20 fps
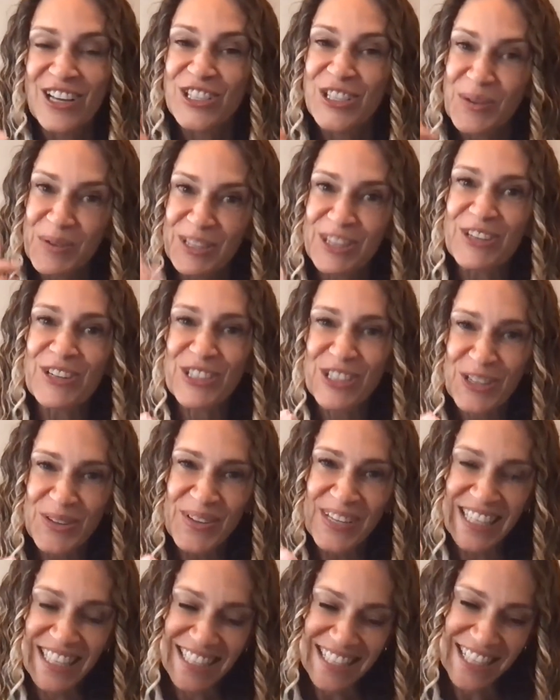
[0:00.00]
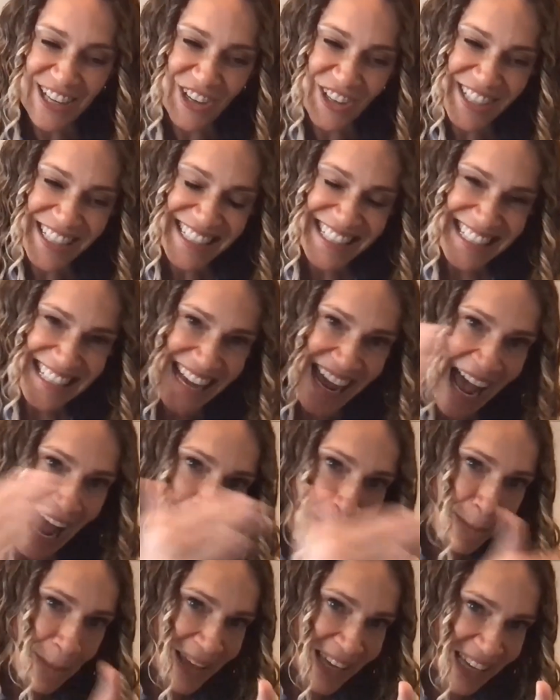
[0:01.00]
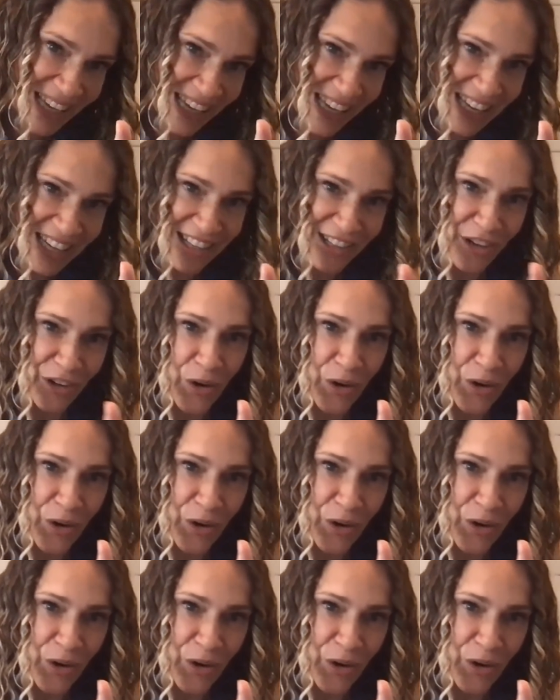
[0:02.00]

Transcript: So what they're doing is they're tapping in.